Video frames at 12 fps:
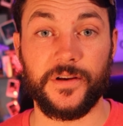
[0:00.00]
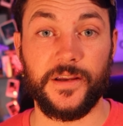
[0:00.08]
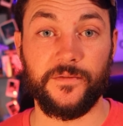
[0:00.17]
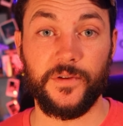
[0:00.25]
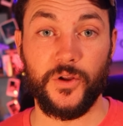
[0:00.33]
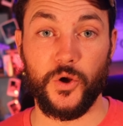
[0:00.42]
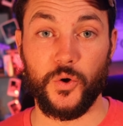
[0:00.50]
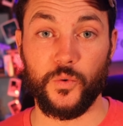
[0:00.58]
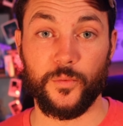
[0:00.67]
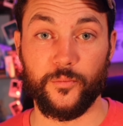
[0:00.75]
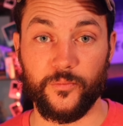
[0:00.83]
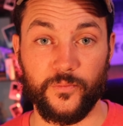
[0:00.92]
Even
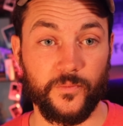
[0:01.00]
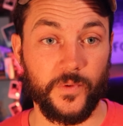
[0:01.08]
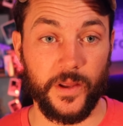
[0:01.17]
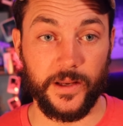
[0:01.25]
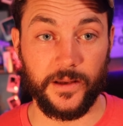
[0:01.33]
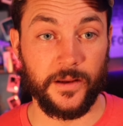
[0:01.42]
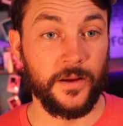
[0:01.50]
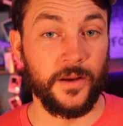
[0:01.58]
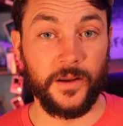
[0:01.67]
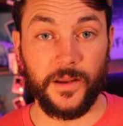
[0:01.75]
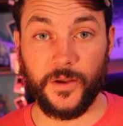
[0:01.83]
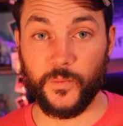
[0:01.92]
though, like,
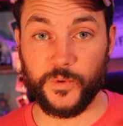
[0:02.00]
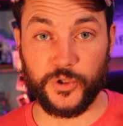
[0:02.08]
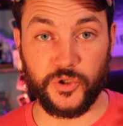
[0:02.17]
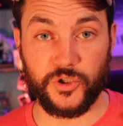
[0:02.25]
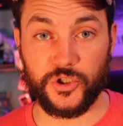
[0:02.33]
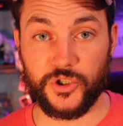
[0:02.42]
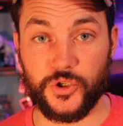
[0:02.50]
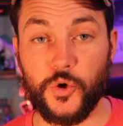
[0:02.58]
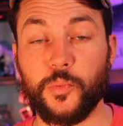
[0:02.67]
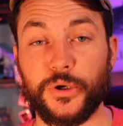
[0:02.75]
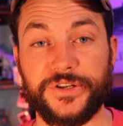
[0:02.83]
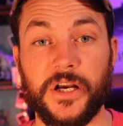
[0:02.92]
it was
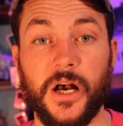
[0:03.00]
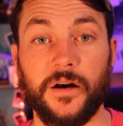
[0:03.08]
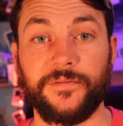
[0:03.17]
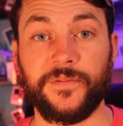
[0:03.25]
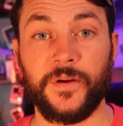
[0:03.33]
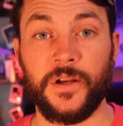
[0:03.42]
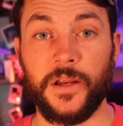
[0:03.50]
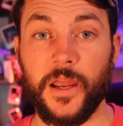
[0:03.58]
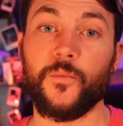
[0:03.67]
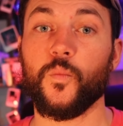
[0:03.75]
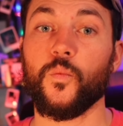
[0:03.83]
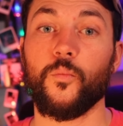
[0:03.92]
super tough,
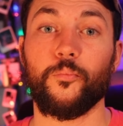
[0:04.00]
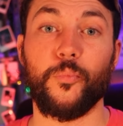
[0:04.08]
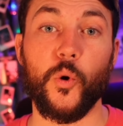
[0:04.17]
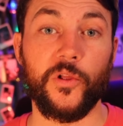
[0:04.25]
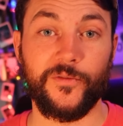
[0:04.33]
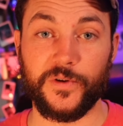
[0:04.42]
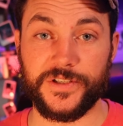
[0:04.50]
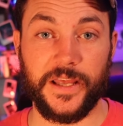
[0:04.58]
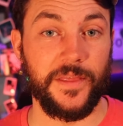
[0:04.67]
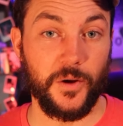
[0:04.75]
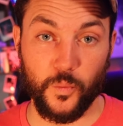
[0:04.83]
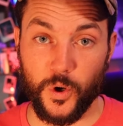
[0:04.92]
and both of us, I
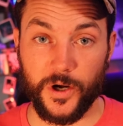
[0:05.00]
think,